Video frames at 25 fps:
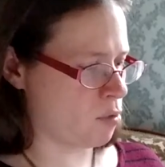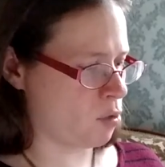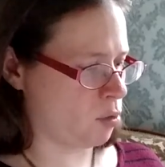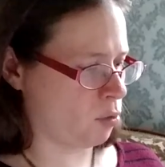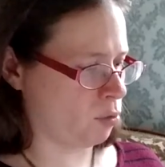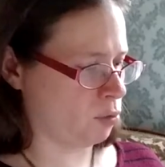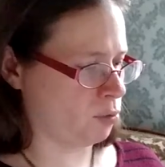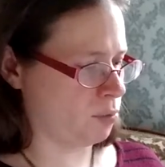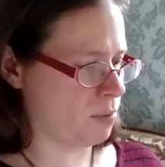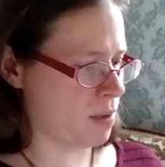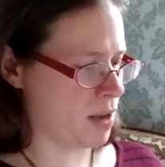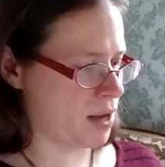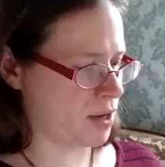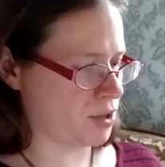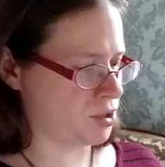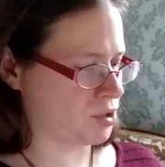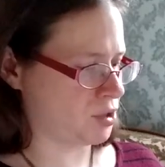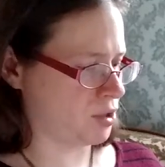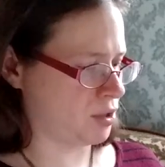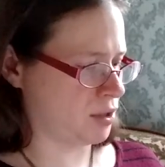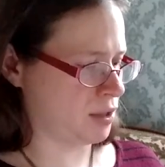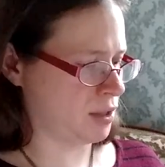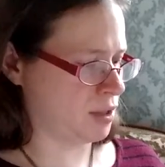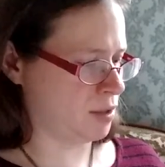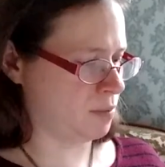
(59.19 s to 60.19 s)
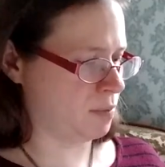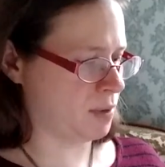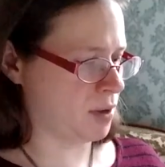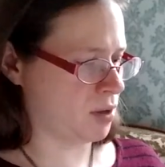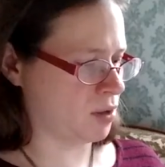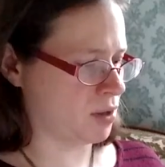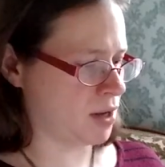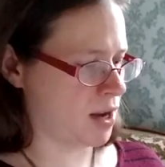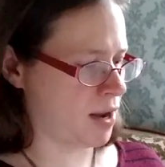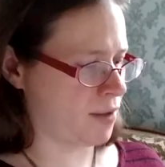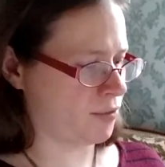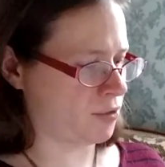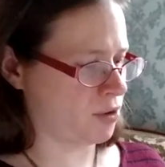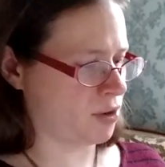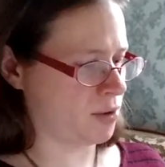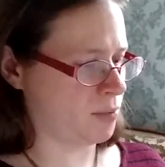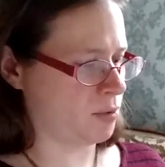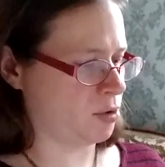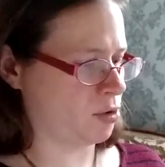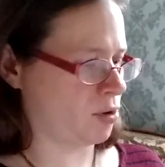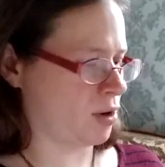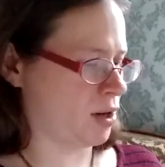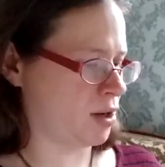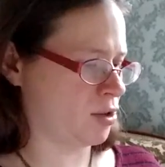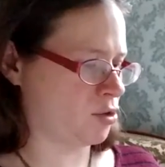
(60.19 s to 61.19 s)
old mansion he built after
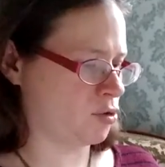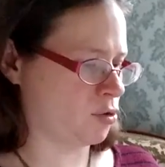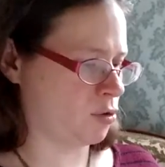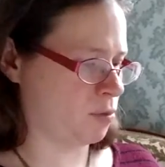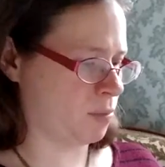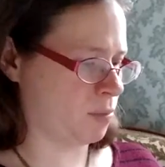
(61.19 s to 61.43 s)
immigrating to